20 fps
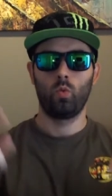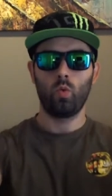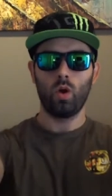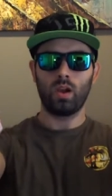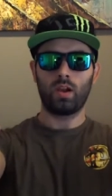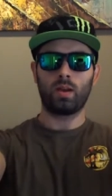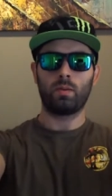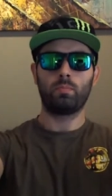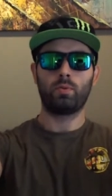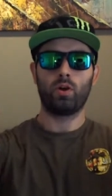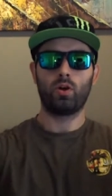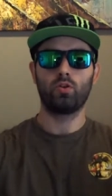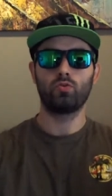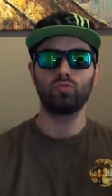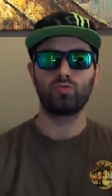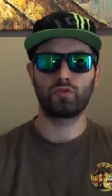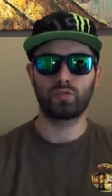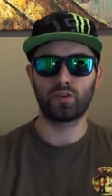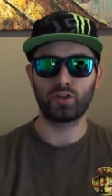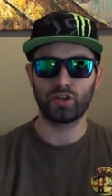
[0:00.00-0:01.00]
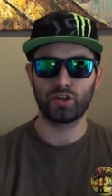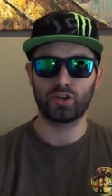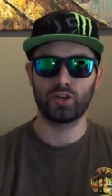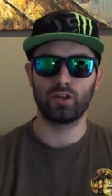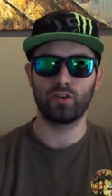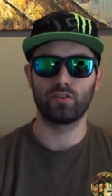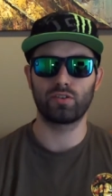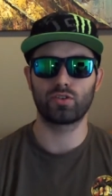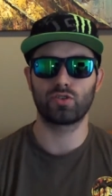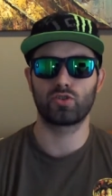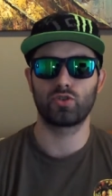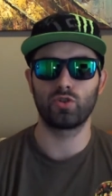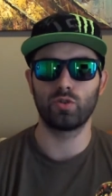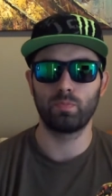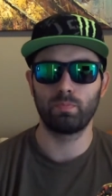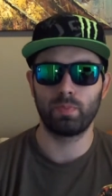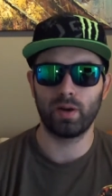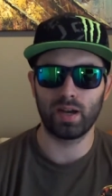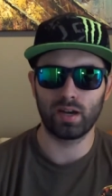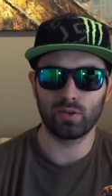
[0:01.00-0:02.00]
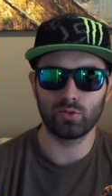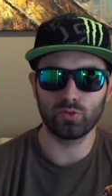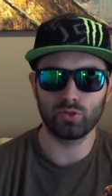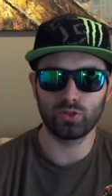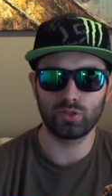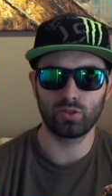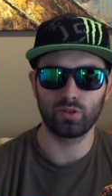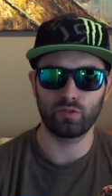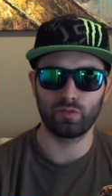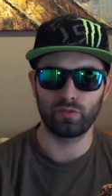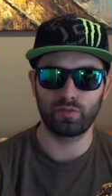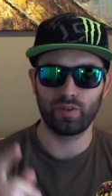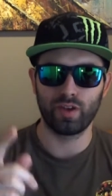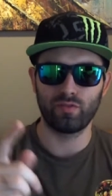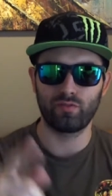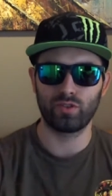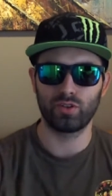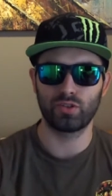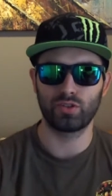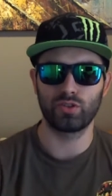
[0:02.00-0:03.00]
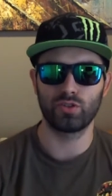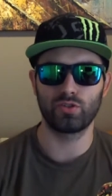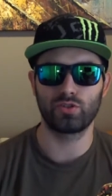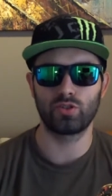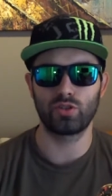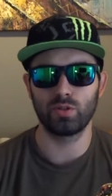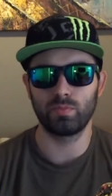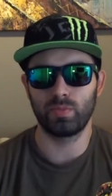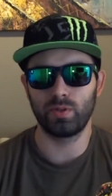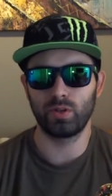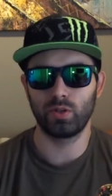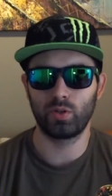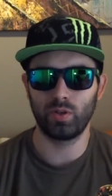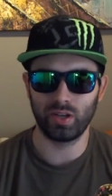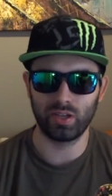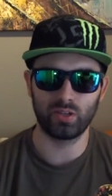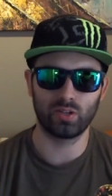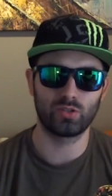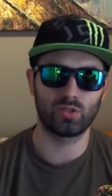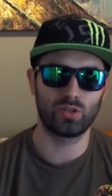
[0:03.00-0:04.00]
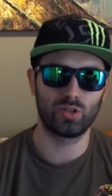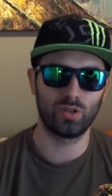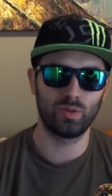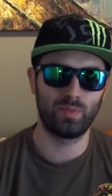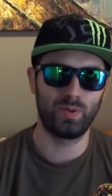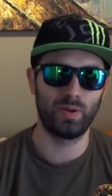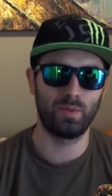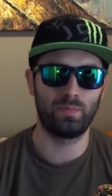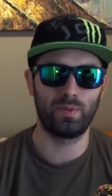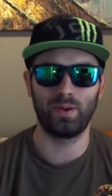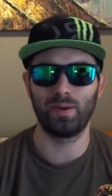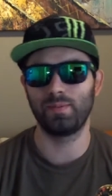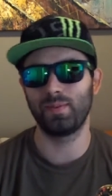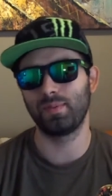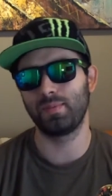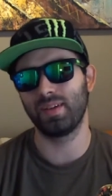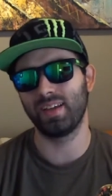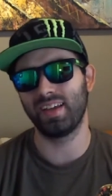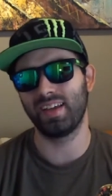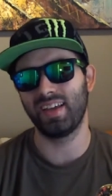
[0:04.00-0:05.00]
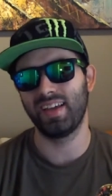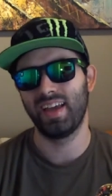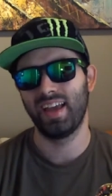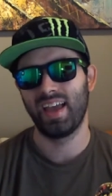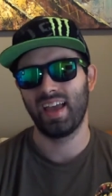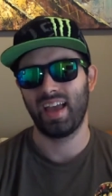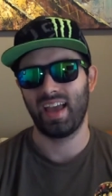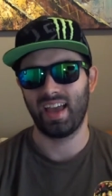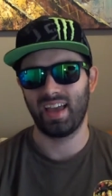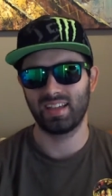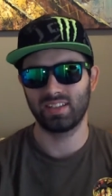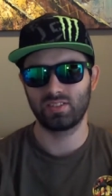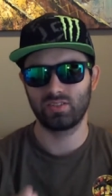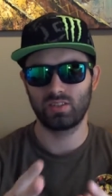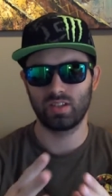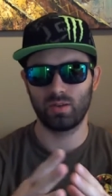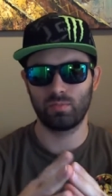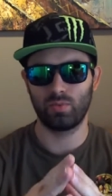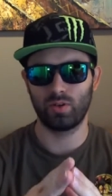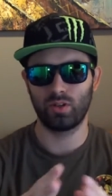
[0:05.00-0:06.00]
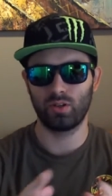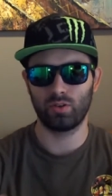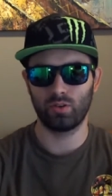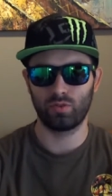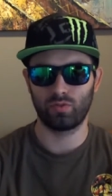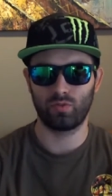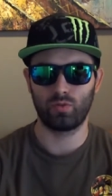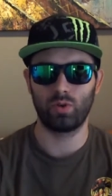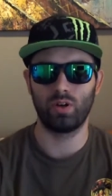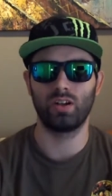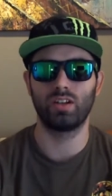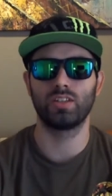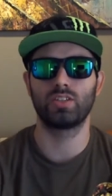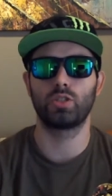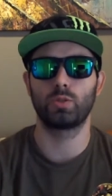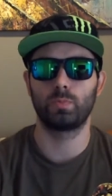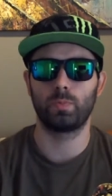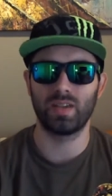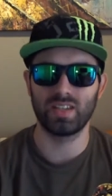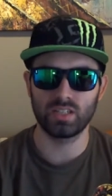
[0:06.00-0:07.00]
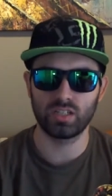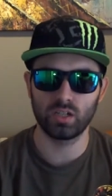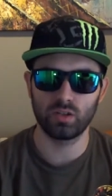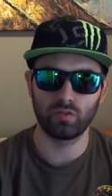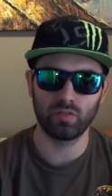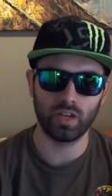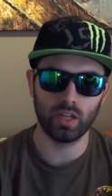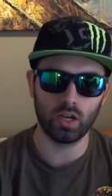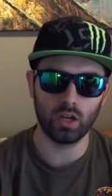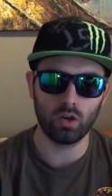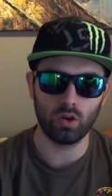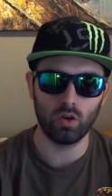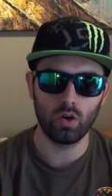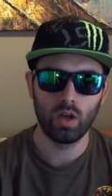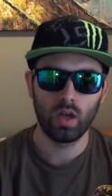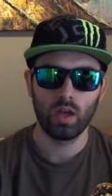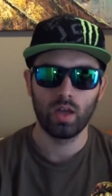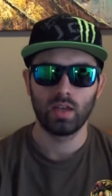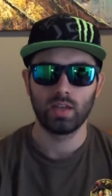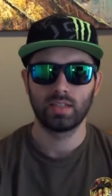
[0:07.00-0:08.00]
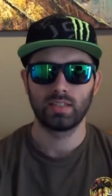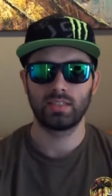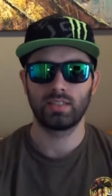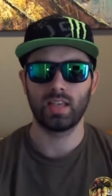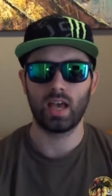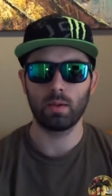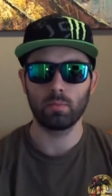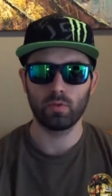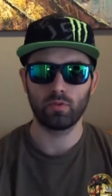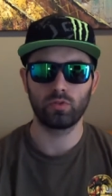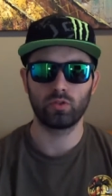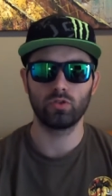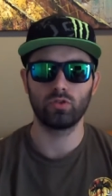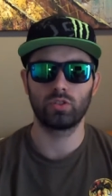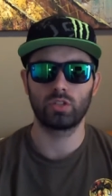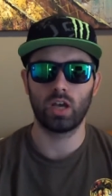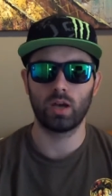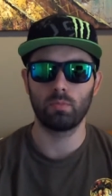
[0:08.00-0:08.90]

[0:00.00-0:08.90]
Welcome bros, for here the true boss, your favorite YouTuber, Greek YouTuber probably, and today I'm bringing you a really special video. Some of you